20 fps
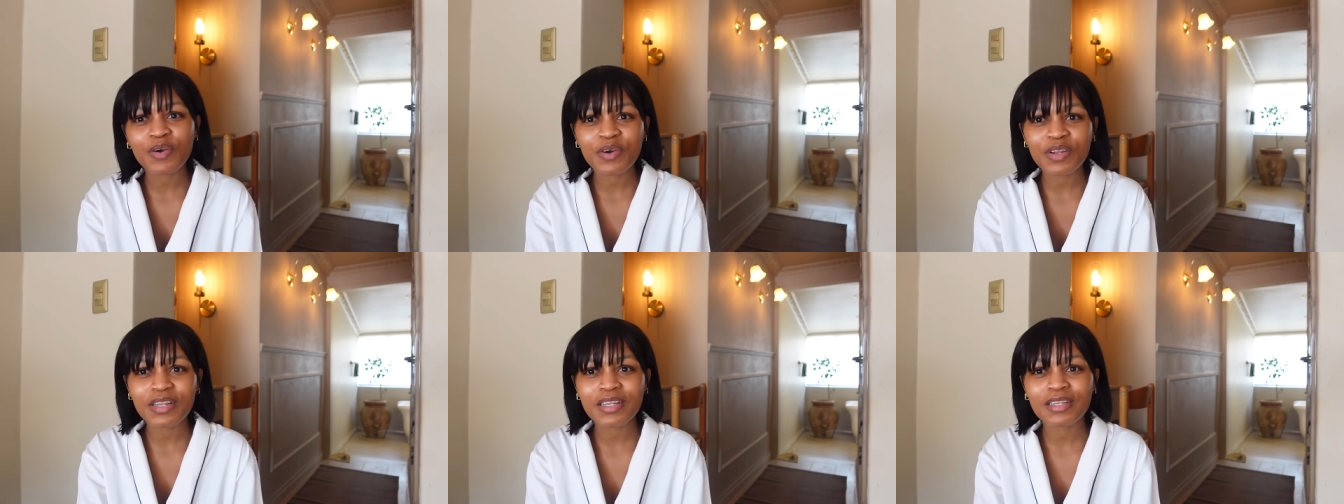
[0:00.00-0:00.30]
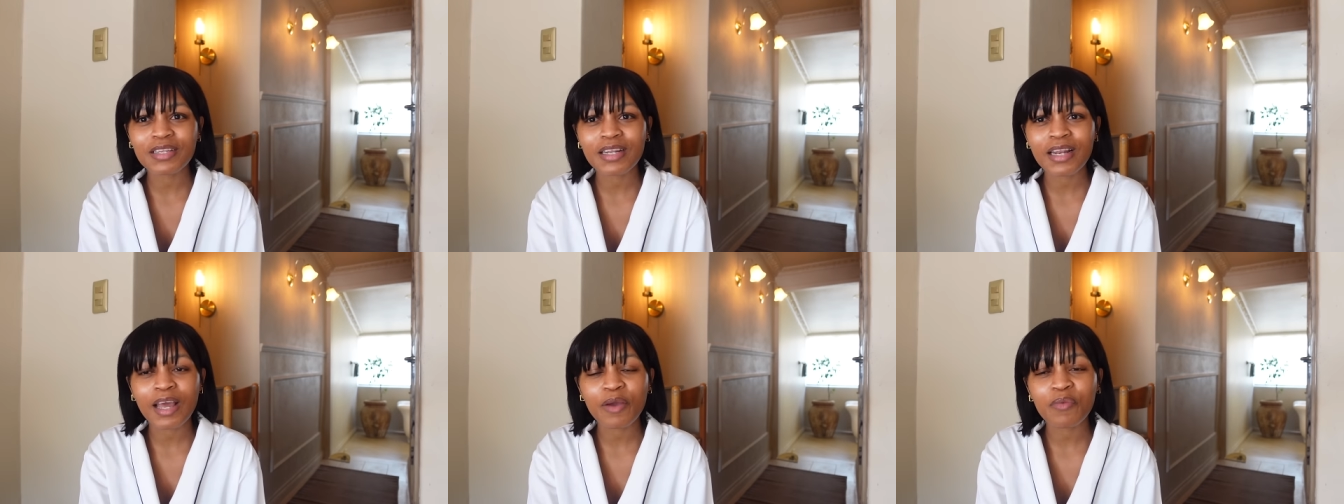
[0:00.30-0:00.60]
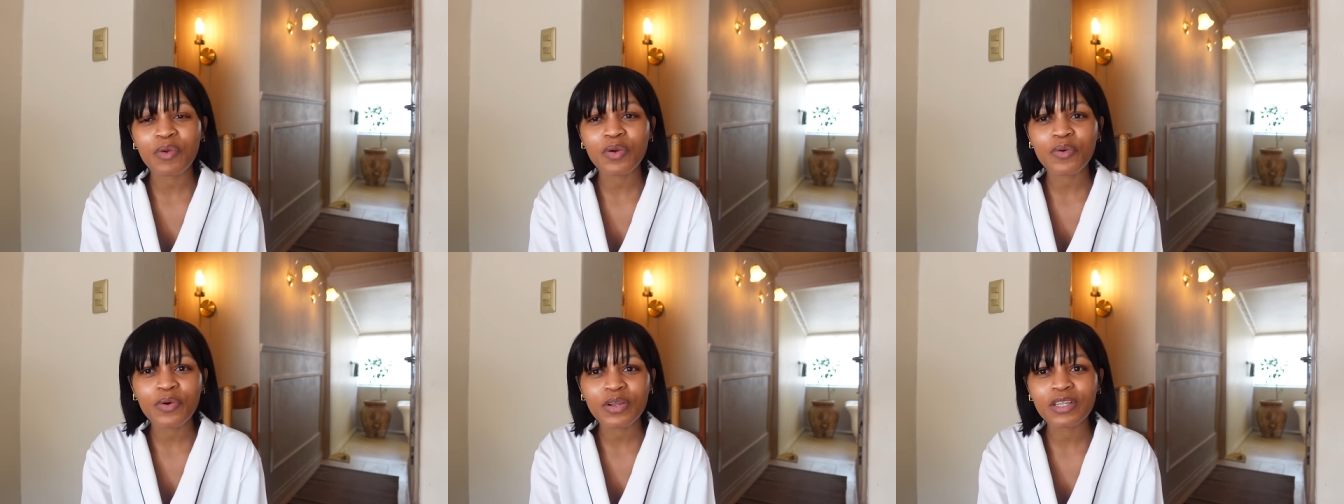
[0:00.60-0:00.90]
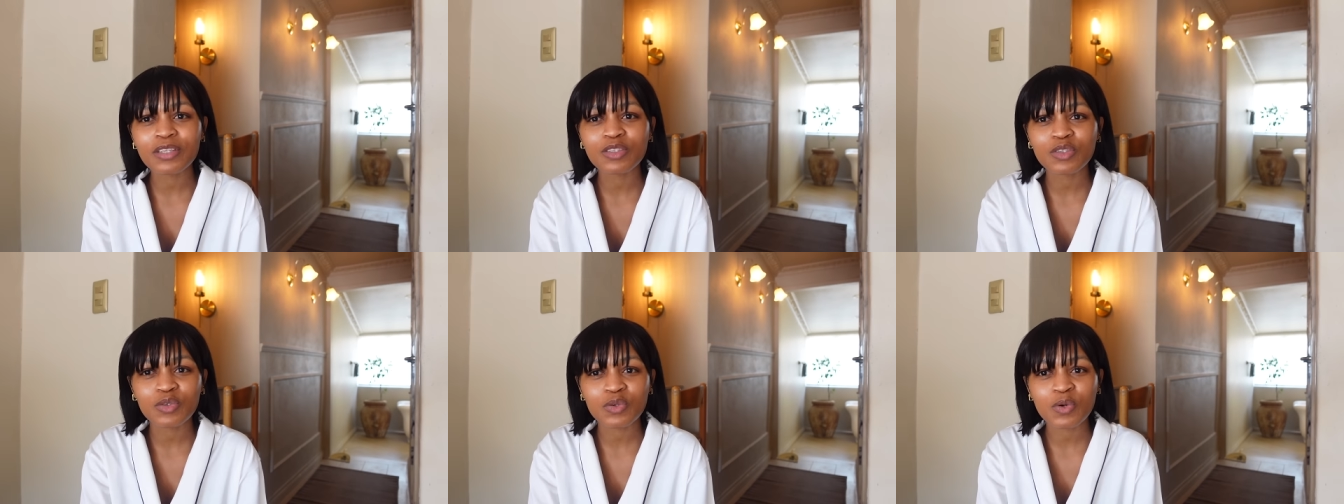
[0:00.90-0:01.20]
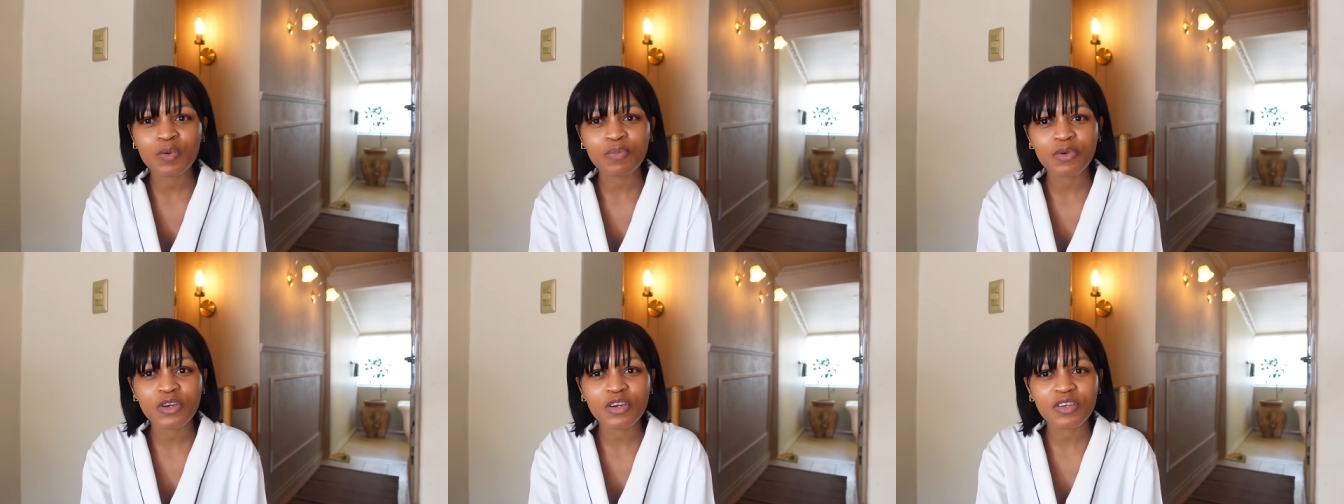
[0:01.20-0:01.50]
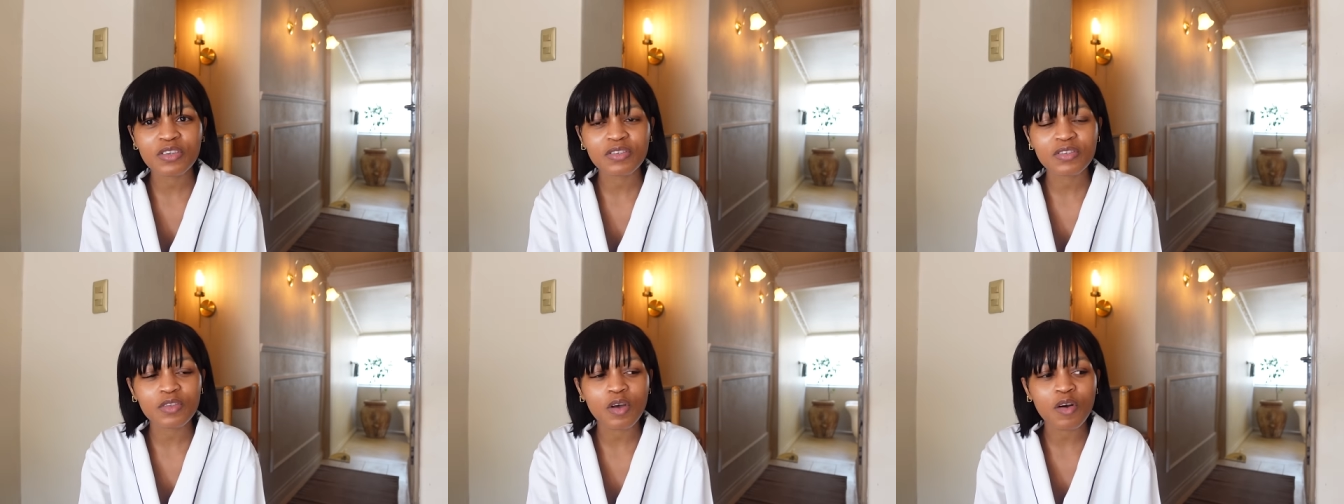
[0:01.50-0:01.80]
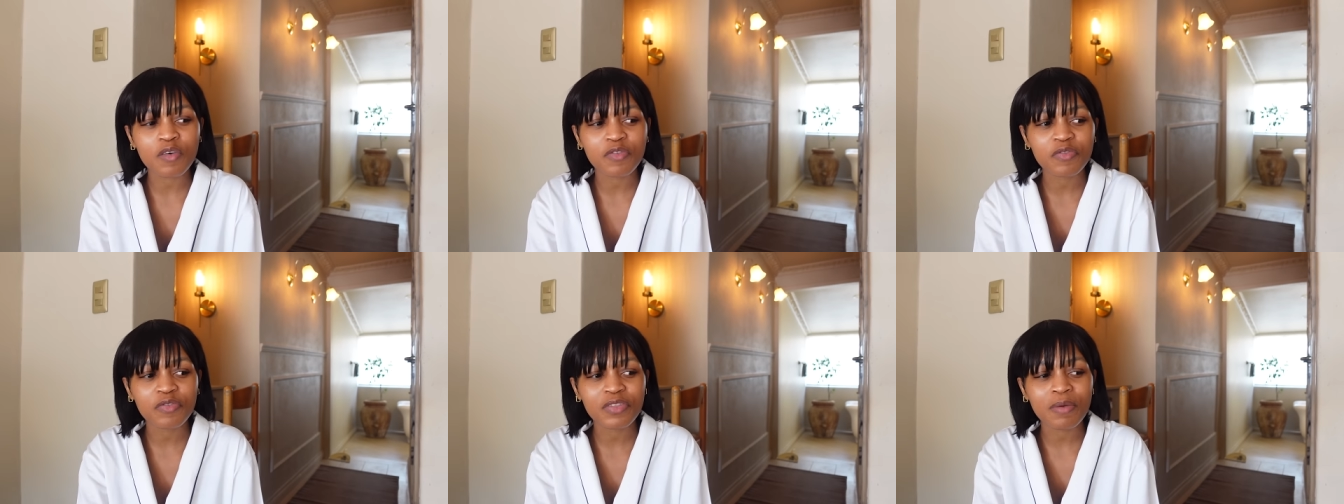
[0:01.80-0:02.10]
couldn't like we couldn't do because
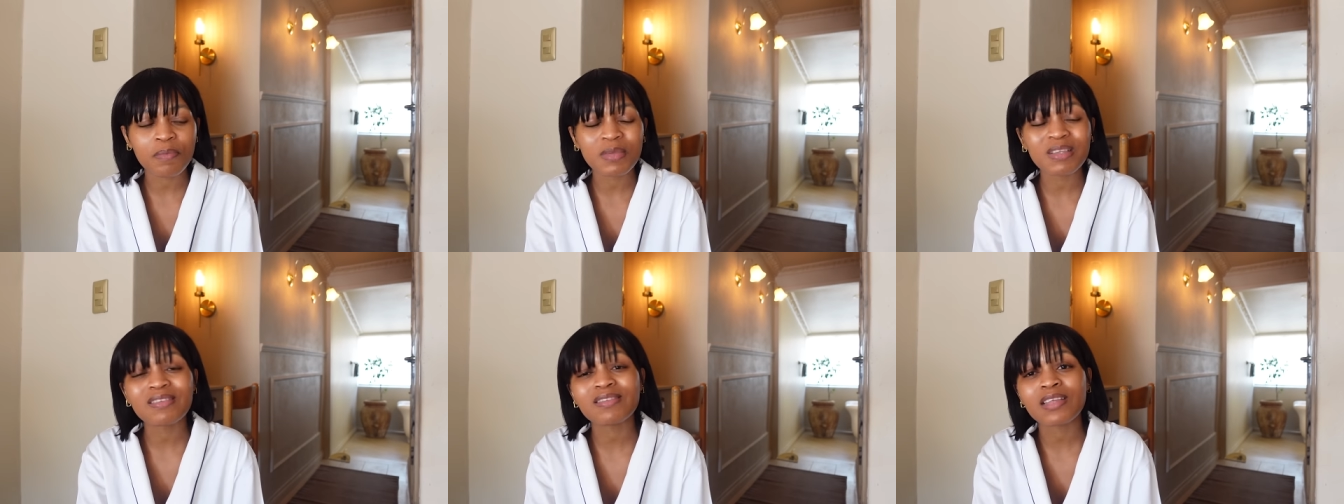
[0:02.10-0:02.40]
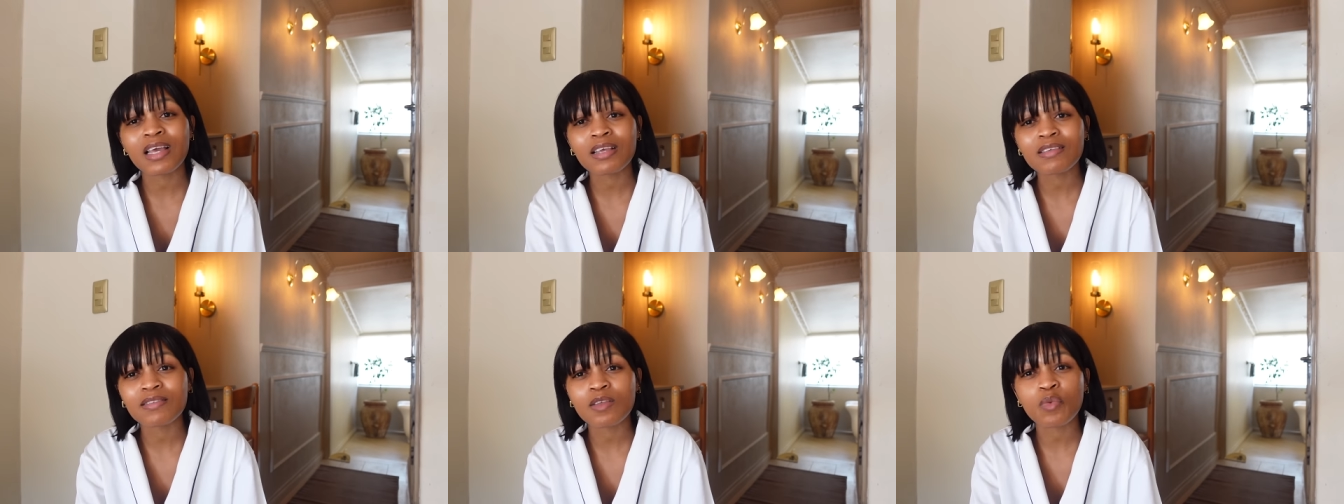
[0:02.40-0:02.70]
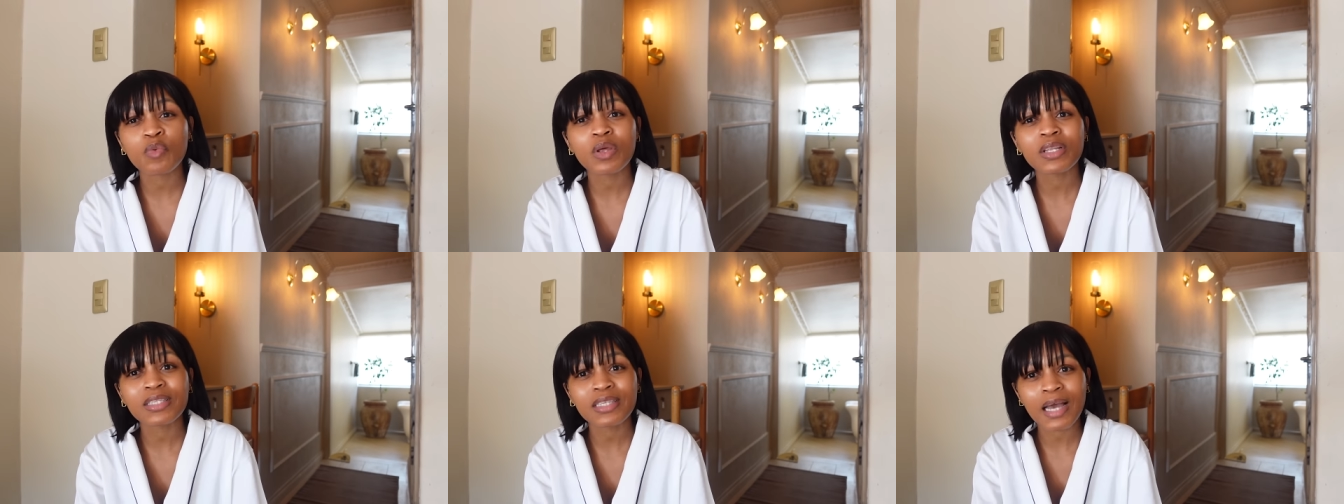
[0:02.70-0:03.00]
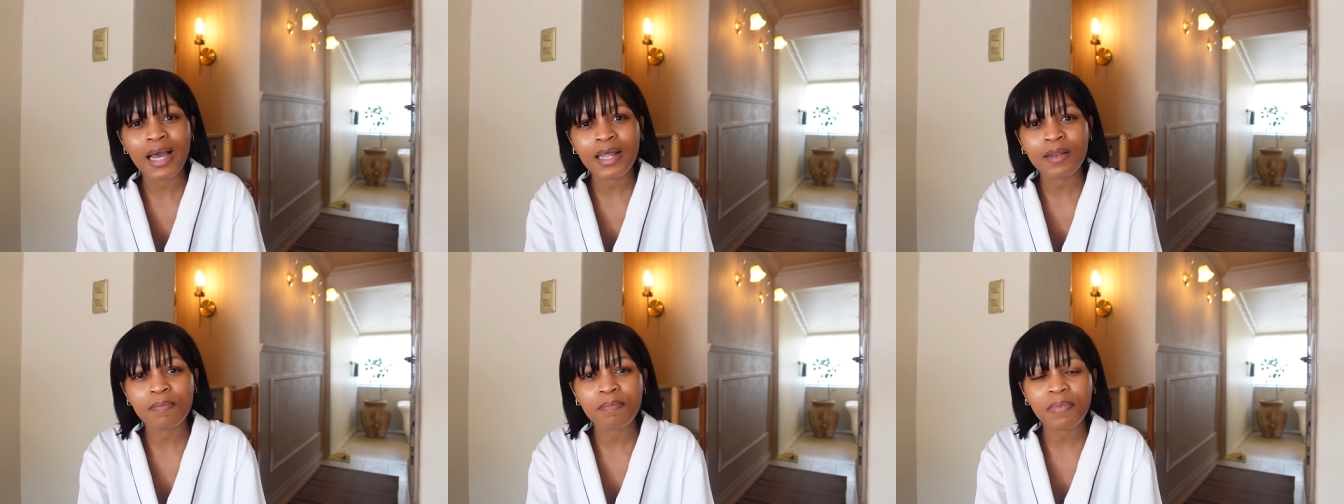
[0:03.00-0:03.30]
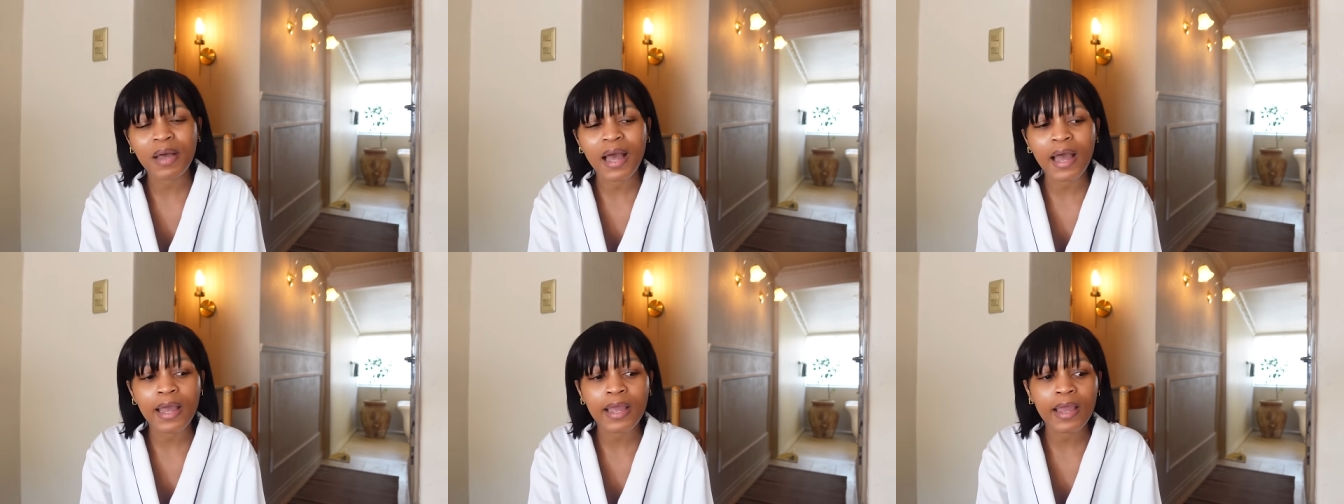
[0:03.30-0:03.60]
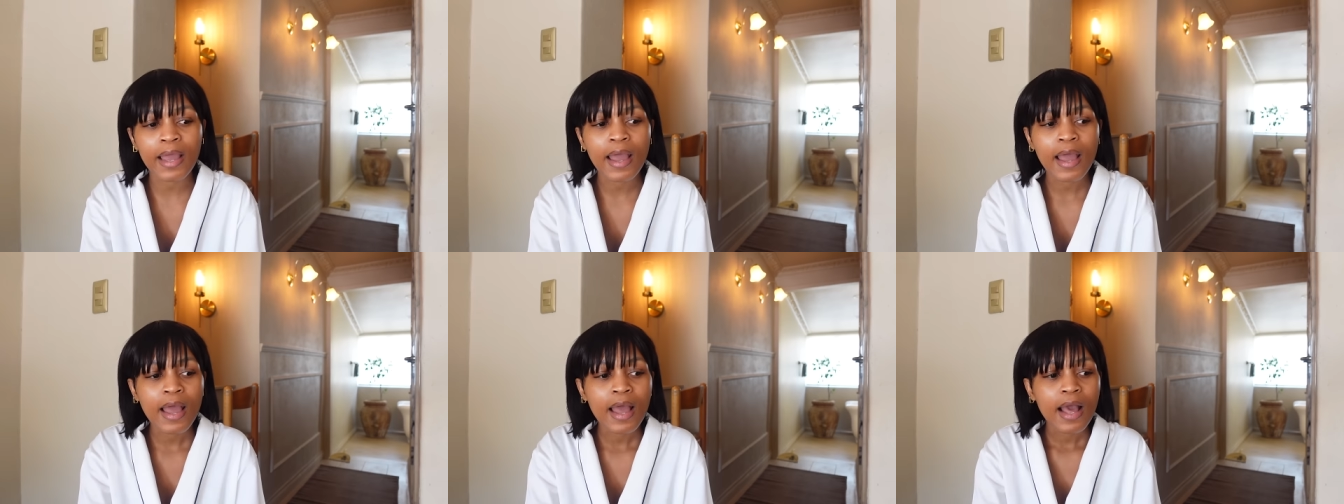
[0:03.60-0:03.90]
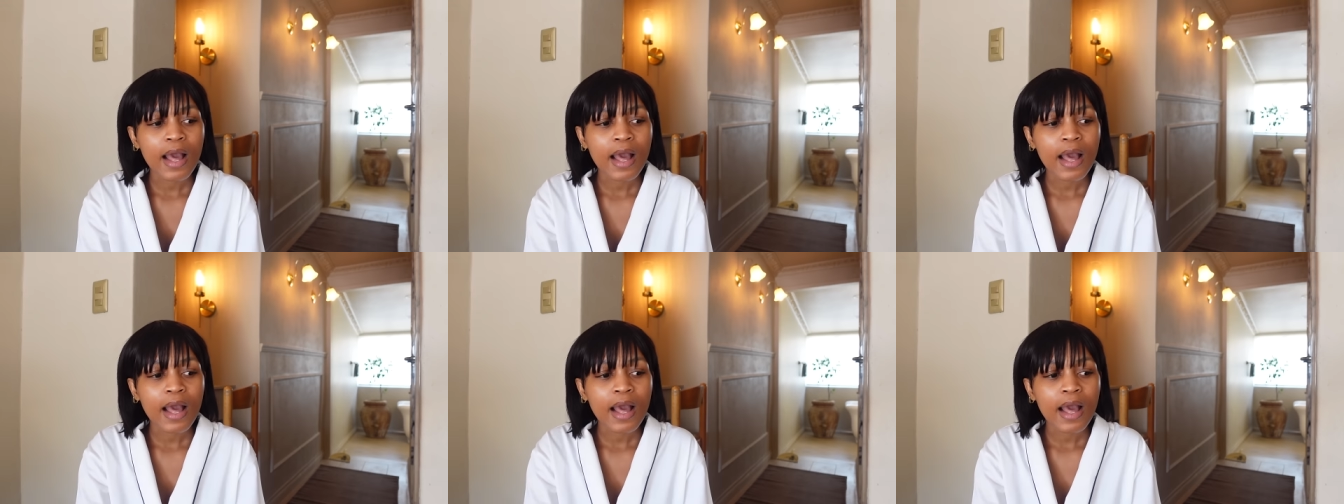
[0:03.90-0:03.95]
of the mistakes that were done by